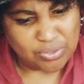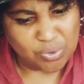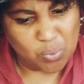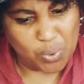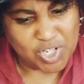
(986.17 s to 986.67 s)

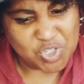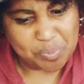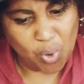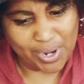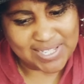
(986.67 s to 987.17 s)
The witch
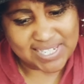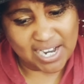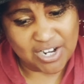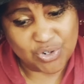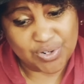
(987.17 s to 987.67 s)
points
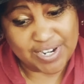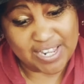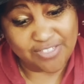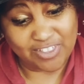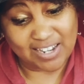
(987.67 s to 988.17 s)

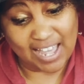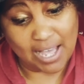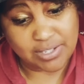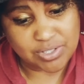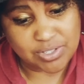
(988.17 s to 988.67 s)
underneath and
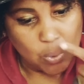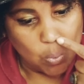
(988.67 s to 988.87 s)
asks,